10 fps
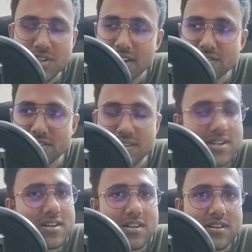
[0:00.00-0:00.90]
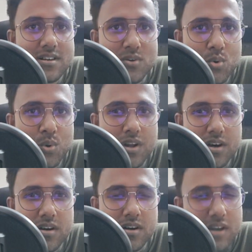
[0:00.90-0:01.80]
can generate
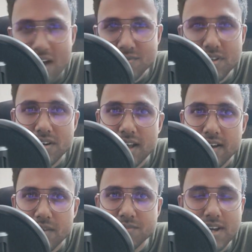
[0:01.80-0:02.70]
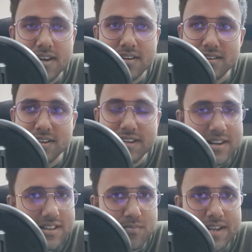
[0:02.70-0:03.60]
cool graphs and diagrams, and it can
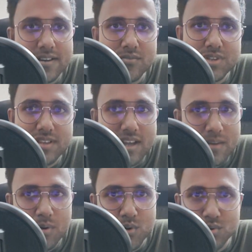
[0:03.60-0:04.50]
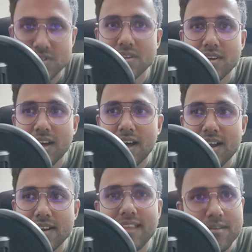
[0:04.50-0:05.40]
explain with the help of those,
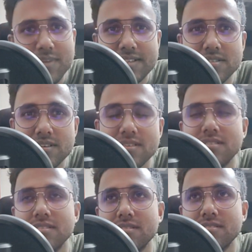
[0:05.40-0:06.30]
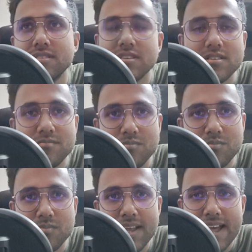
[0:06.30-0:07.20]
and that makes the
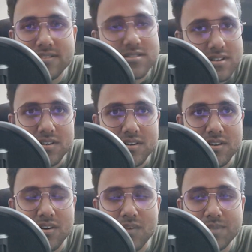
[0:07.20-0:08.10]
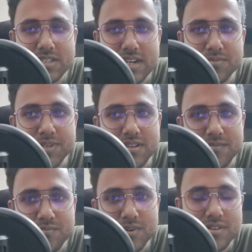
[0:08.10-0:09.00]
answer of the ChatGPT,
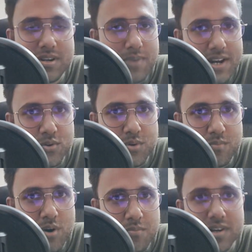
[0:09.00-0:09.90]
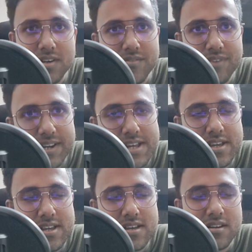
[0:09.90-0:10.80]
the reply to your prompt,
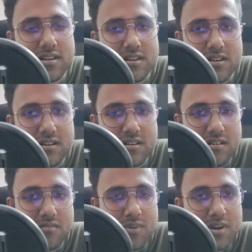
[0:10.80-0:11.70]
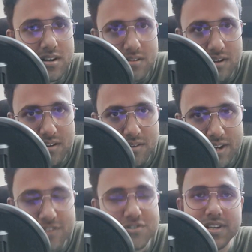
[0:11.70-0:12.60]
very
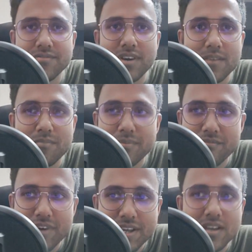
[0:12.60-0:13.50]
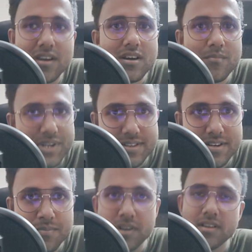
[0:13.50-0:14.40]
illustrative and very
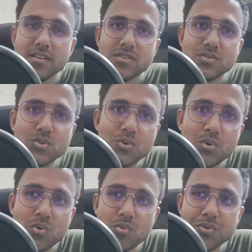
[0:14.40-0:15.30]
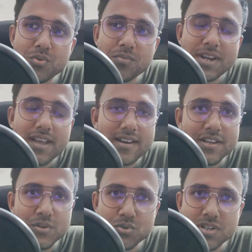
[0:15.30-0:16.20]
presentable. So you may directly
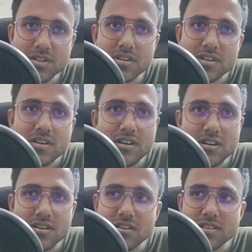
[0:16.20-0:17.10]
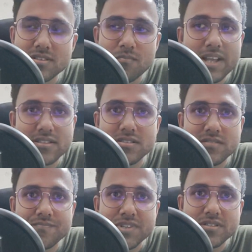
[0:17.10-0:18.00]
use it in some place,
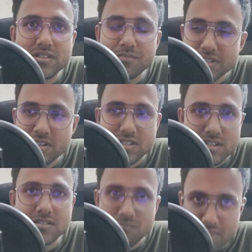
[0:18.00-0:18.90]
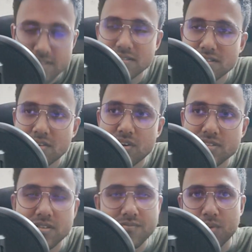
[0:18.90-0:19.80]
in some presentations, some mails, or
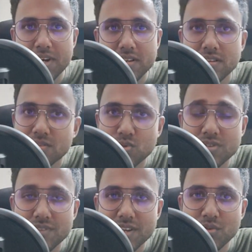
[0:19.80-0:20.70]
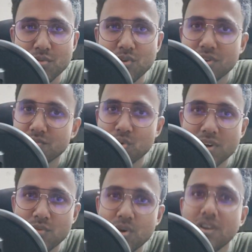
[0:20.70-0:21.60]
in some formats. So it's very useful. So at
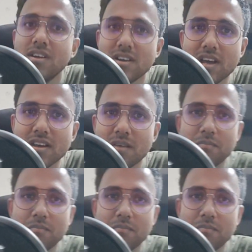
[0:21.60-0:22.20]
4, Diagram.